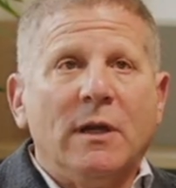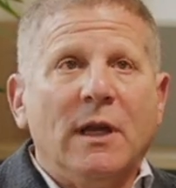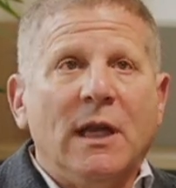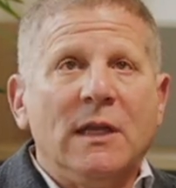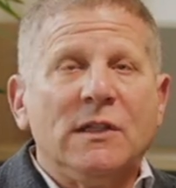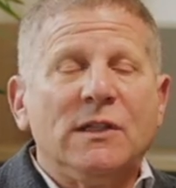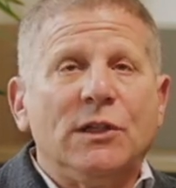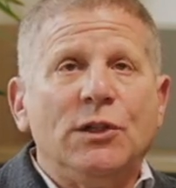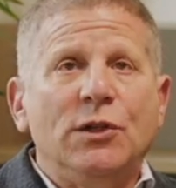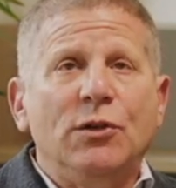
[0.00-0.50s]

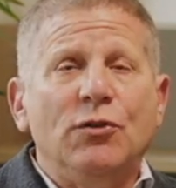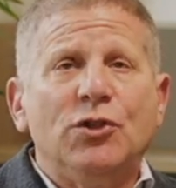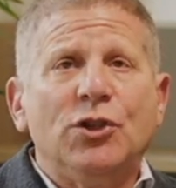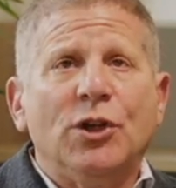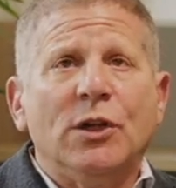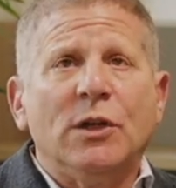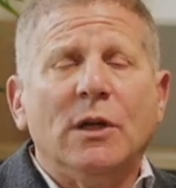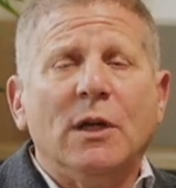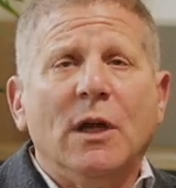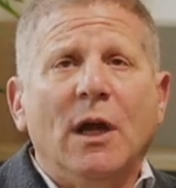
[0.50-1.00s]

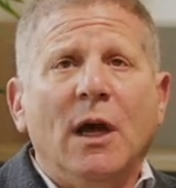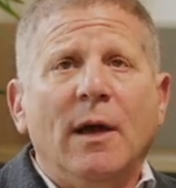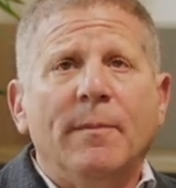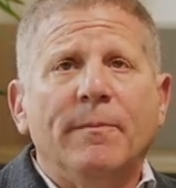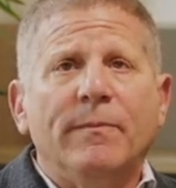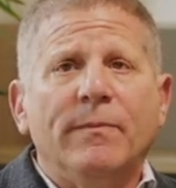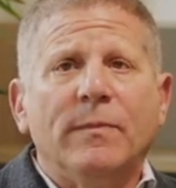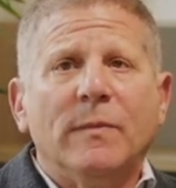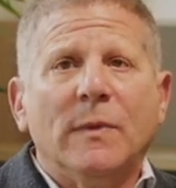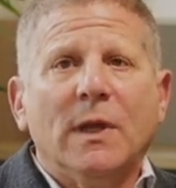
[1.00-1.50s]
institution.
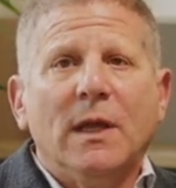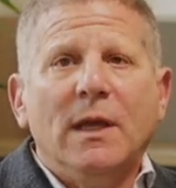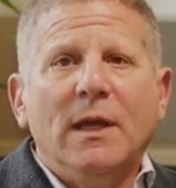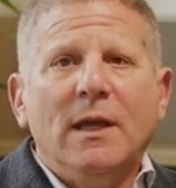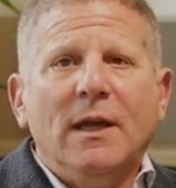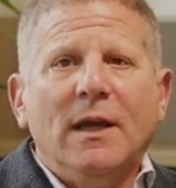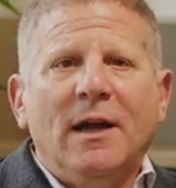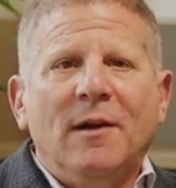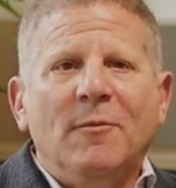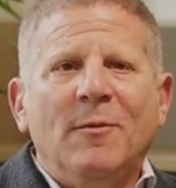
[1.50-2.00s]

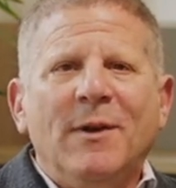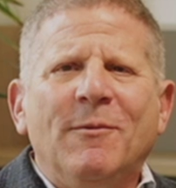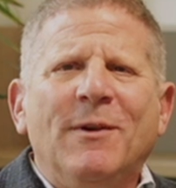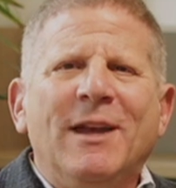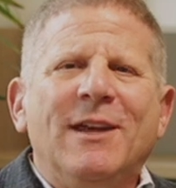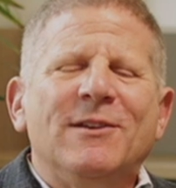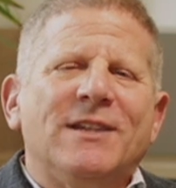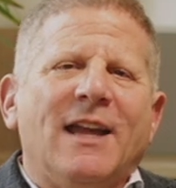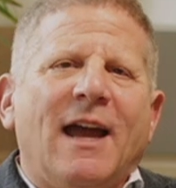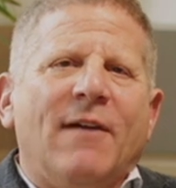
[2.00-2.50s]

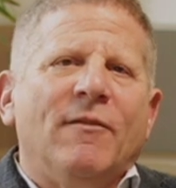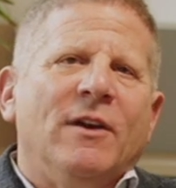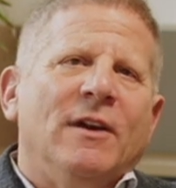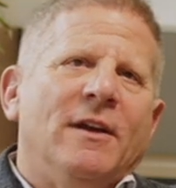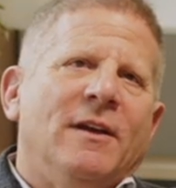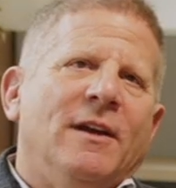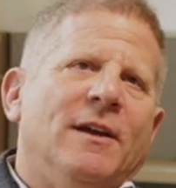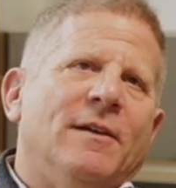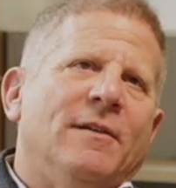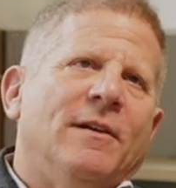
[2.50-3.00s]
We used to have
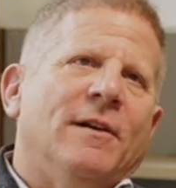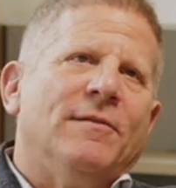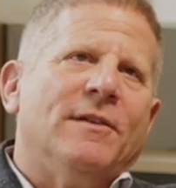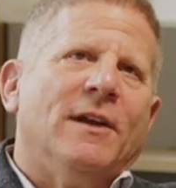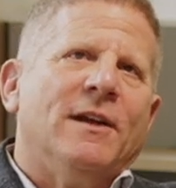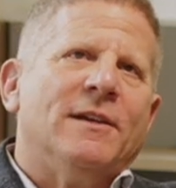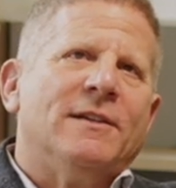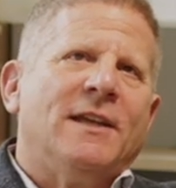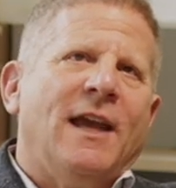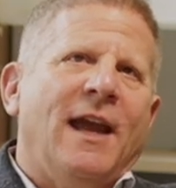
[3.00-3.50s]
a
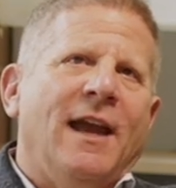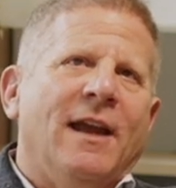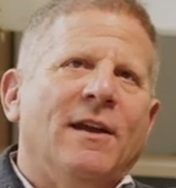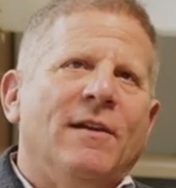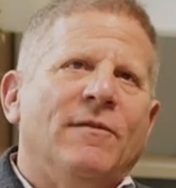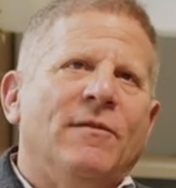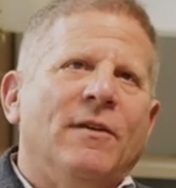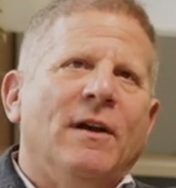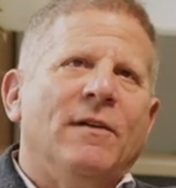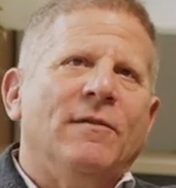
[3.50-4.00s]
saying
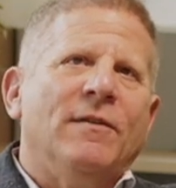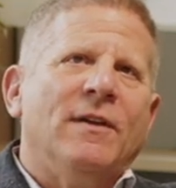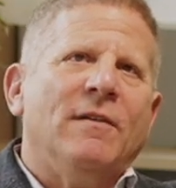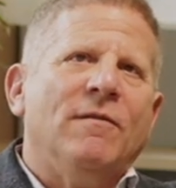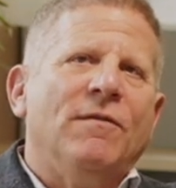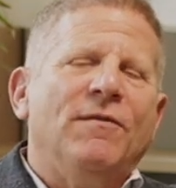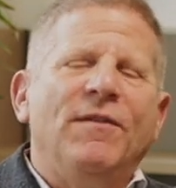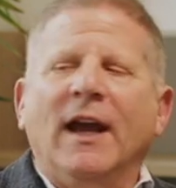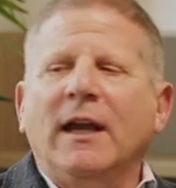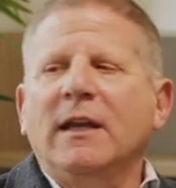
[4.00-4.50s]
of
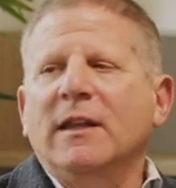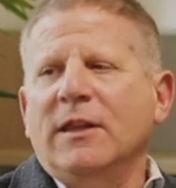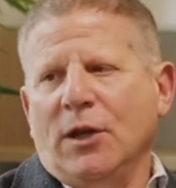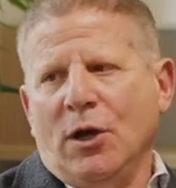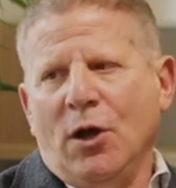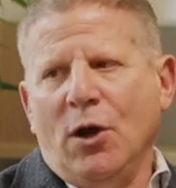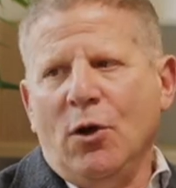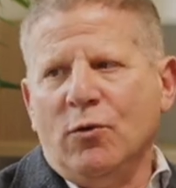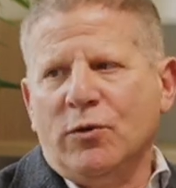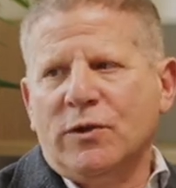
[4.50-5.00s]
infect the
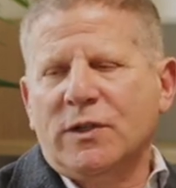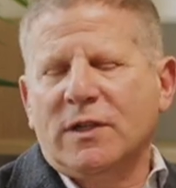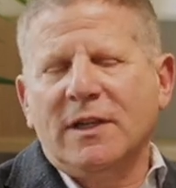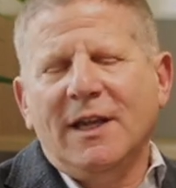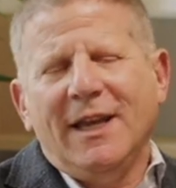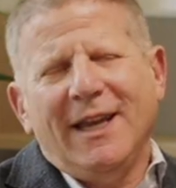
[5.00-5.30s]
host.